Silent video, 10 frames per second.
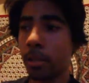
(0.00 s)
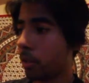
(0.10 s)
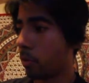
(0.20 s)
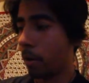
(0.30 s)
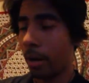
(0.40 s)

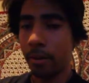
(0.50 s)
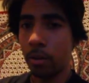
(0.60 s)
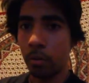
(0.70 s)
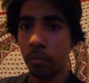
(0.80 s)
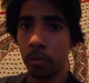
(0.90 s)
the way I
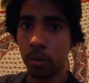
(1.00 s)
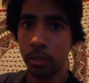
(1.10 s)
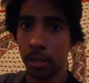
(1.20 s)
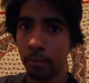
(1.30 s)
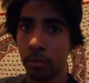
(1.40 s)
do for
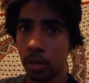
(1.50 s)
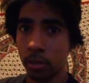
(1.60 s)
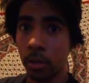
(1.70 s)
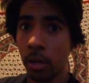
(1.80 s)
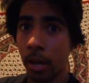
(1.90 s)
skate
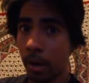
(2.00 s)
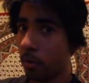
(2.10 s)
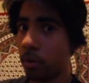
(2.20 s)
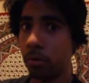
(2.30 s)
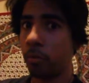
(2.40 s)
vlogs. I've
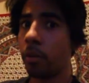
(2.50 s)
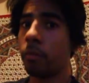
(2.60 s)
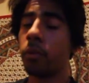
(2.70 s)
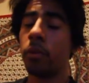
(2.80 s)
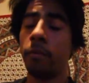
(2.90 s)
always
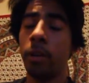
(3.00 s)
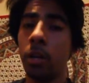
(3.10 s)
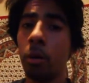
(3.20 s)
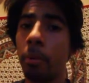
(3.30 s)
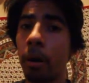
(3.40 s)
filmed for
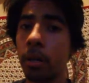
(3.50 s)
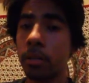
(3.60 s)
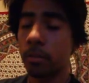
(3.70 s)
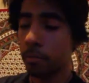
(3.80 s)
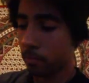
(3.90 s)
video
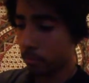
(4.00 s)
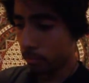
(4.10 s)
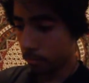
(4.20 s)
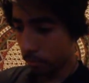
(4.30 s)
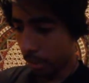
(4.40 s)
parts,
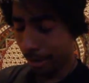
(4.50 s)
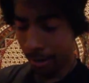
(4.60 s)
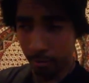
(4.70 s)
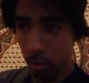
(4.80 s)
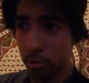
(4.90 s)
and
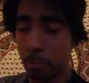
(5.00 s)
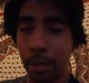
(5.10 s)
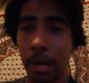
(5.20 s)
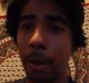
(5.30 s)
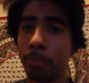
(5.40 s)
I've always
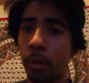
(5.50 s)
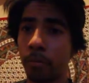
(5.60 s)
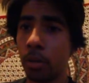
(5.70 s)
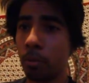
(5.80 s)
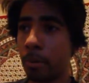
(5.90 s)
been hyped
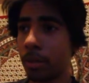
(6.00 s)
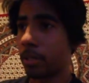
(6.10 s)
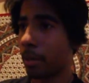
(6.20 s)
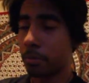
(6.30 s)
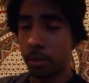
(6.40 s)
on video
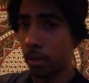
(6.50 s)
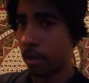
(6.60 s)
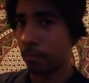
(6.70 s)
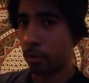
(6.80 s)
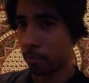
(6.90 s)
parts, and I'm still
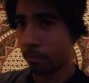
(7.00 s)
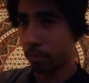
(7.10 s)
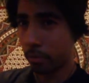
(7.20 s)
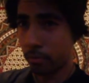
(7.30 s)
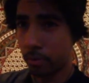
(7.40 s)
gonna film
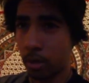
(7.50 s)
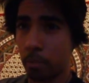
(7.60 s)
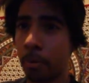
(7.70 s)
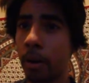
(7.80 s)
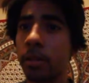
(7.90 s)
for
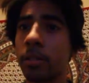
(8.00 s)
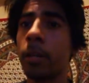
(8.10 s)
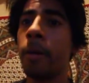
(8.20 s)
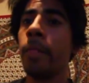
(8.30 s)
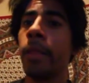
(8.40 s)
video
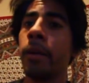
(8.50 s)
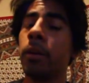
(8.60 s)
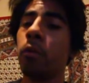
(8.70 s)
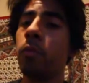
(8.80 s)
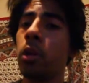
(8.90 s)
parts.
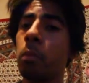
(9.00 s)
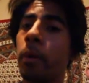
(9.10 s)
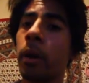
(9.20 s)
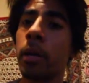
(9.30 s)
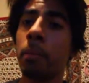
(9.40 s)
New video
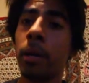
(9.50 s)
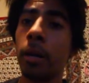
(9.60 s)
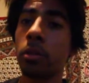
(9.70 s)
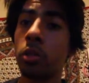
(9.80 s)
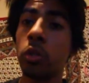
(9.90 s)
part coming
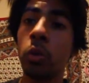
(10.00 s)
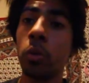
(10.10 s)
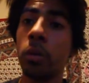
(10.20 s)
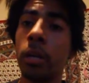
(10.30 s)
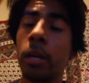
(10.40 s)
out
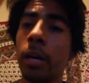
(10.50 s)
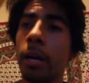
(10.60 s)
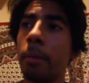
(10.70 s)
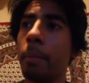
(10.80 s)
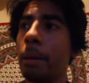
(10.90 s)
soon,
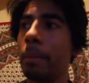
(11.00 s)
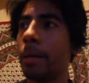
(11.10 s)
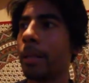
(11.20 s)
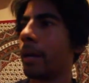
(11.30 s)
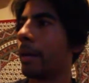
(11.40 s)
maybe
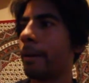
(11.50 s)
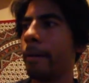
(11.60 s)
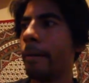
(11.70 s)
in like